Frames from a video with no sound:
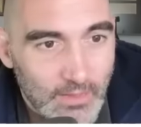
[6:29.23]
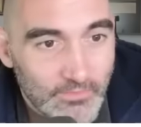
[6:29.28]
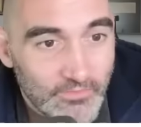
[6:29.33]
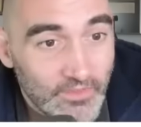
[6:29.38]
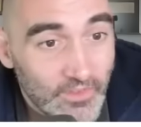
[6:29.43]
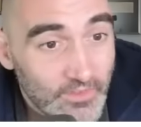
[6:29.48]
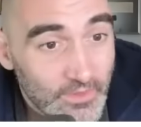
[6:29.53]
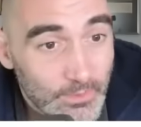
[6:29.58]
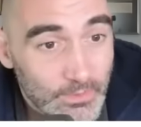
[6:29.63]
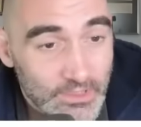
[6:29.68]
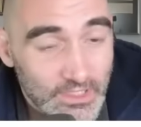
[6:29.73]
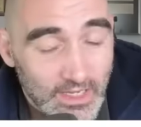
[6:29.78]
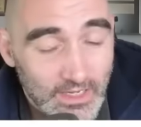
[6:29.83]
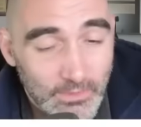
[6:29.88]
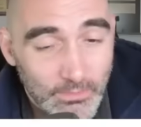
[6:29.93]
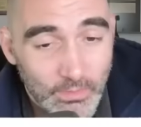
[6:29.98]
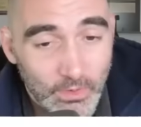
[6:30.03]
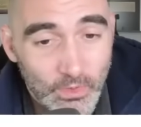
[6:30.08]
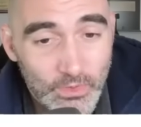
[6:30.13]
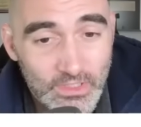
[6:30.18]
50% of
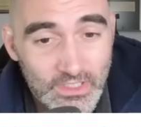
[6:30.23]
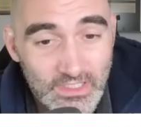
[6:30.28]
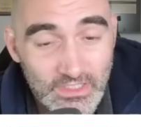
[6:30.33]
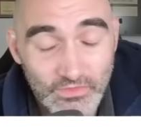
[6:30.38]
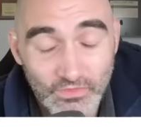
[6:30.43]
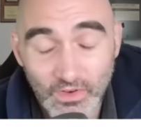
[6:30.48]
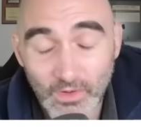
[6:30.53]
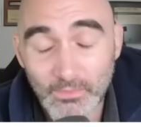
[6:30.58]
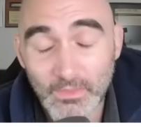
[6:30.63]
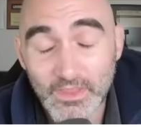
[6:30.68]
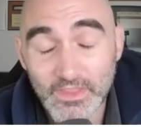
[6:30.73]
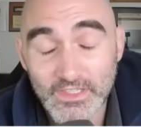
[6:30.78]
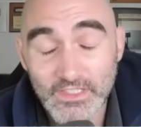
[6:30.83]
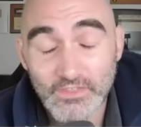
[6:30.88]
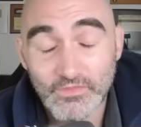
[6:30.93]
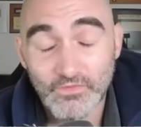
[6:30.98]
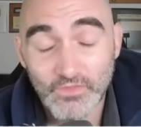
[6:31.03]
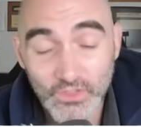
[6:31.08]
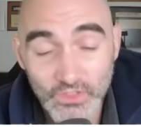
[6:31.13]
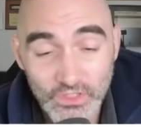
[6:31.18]
the proceeds from
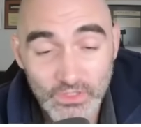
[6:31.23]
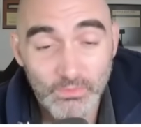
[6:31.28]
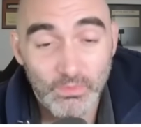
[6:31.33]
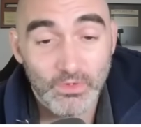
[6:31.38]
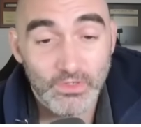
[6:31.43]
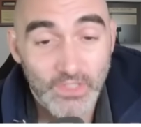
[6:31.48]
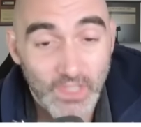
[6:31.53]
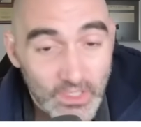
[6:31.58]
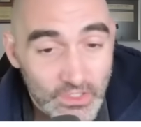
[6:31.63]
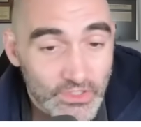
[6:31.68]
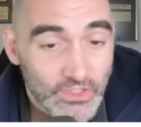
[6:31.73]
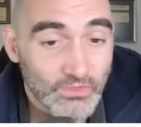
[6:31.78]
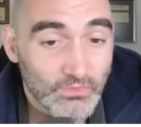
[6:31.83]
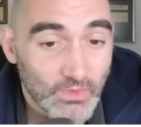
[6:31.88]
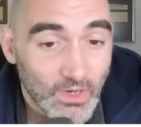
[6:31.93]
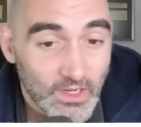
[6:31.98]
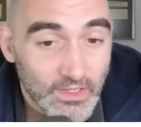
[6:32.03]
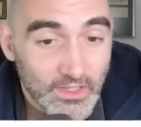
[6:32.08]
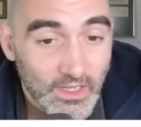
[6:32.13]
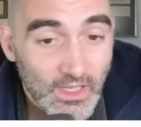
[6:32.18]
this first production
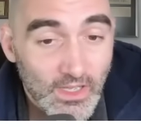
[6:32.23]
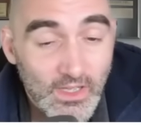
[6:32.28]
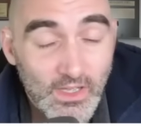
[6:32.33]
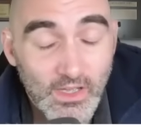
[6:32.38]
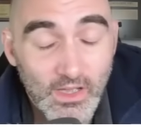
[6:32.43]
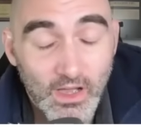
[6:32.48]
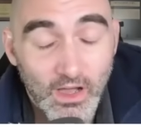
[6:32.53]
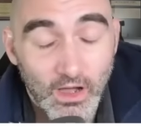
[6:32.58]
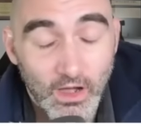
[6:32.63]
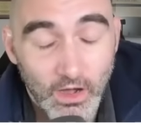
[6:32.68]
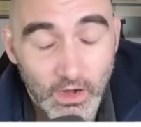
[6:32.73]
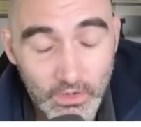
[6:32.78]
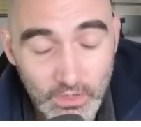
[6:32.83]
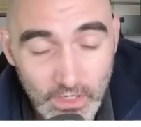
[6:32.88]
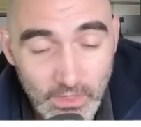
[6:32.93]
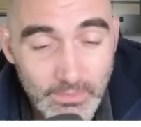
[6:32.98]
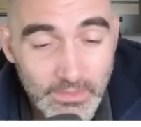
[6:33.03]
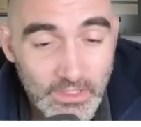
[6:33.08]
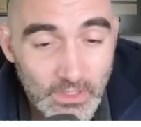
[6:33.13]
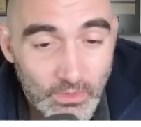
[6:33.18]
run are
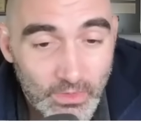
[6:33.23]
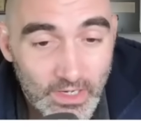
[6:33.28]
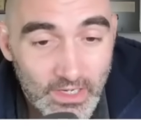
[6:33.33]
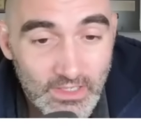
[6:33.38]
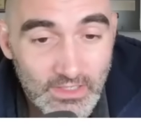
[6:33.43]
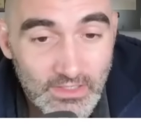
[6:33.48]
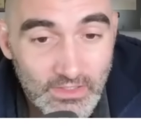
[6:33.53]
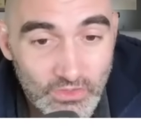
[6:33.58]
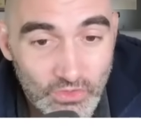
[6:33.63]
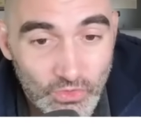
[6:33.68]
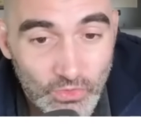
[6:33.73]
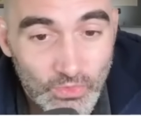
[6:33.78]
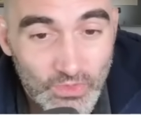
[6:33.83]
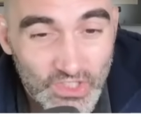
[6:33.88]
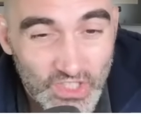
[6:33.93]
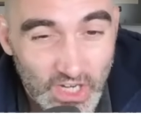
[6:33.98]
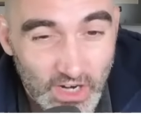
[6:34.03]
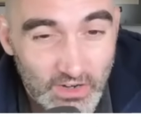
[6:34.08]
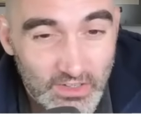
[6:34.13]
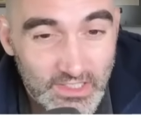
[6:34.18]
going to be donated to
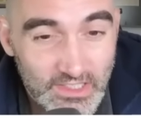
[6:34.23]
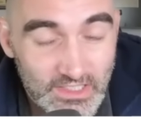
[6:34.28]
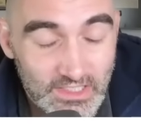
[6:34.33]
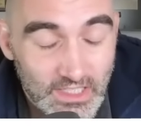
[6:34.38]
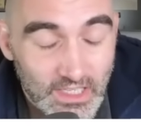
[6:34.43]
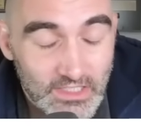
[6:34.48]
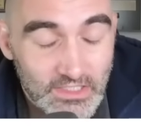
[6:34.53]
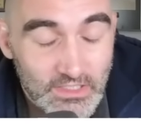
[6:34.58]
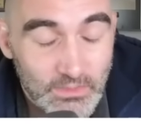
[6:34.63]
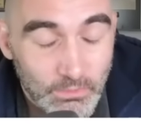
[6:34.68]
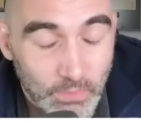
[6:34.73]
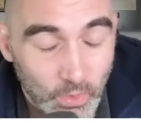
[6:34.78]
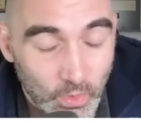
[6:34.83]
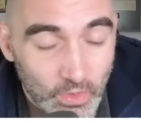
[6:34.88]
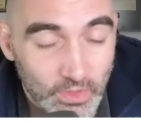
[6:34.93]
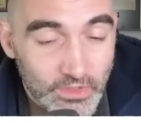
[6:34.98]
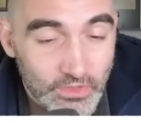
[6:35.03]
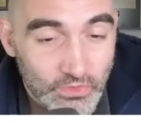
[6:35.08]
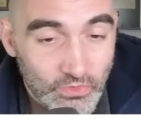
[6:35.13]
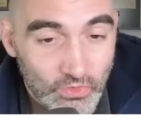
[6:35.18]
charities that
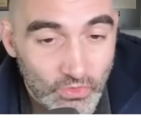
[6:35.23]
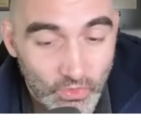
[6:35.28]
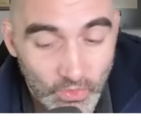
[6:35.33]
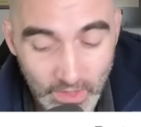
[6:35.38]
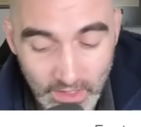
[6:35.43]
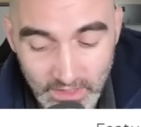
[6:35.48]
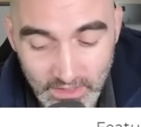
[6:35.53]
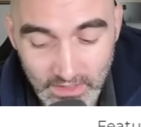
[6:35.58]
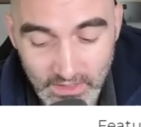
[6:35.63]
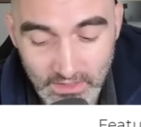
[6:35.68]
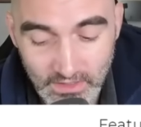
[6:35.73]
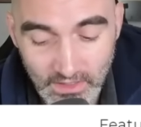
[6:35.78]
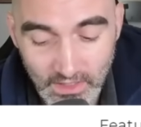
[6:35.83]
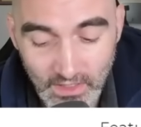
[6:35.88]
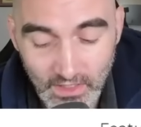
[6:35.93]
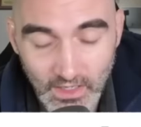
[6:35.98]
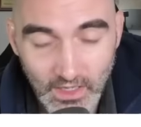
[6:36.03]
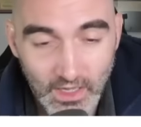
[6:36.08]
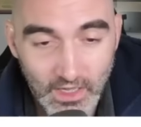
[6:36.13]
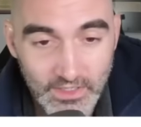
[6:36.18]
support Ukrainian
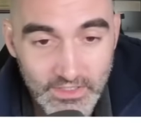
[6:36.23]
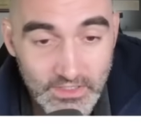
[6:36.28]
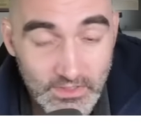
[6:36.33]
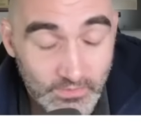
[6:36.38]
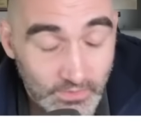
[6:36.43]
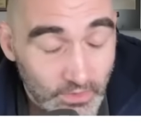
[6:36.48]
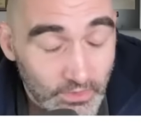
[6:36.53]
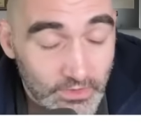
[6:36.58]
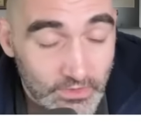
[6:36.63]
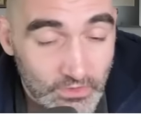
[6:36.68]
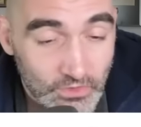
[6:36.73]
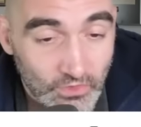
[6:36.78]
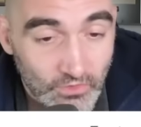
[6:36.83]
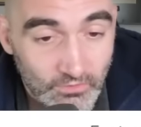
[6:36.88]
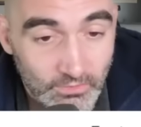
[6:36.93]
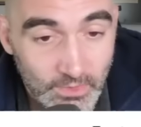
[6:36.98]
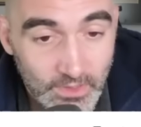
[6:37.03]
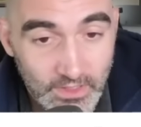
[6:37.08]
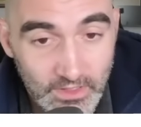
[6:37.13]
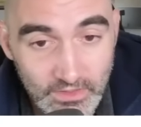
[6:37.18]
civilians
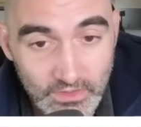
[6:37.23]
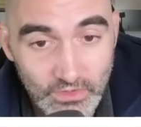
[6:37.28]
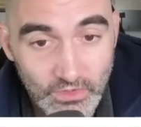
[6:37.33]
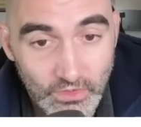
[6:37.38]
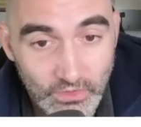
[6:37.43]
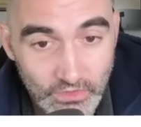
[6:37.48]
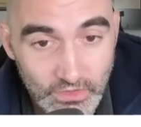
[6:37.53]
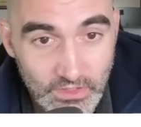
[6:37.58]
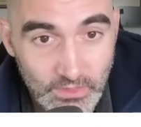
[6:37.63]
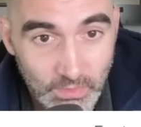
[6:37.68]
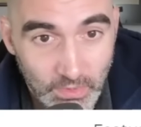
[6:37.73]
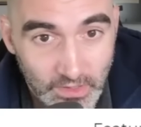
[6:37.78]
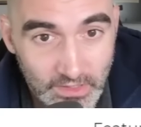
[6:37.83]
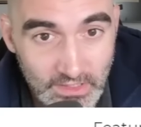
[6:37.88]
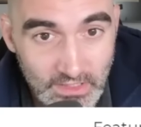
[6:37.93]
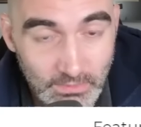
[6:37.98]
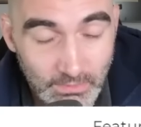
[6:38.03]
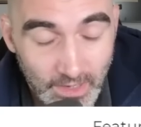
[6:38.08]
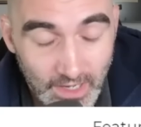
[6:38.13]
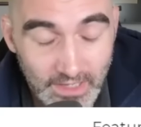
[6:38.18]
who've been injured or
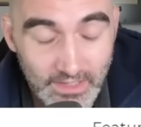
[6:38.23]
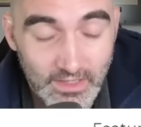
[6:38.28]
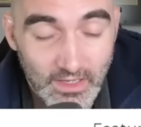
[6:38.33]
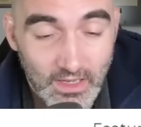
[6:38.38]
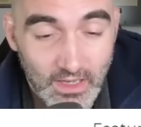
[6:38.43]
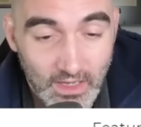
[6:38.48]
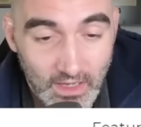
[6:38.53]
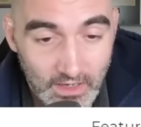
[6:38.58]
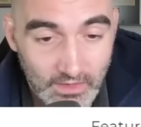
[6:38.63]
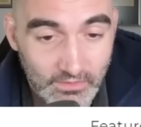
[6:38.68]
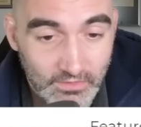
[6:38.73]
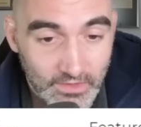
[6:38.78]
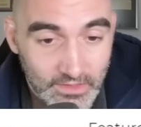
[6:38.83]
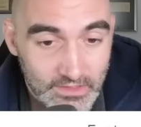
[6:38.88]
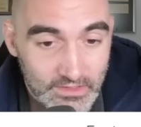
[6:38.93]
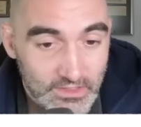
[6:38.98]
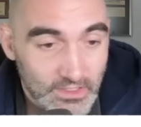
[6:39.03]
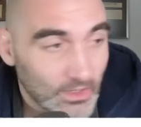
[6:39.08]
displaced by the conflict.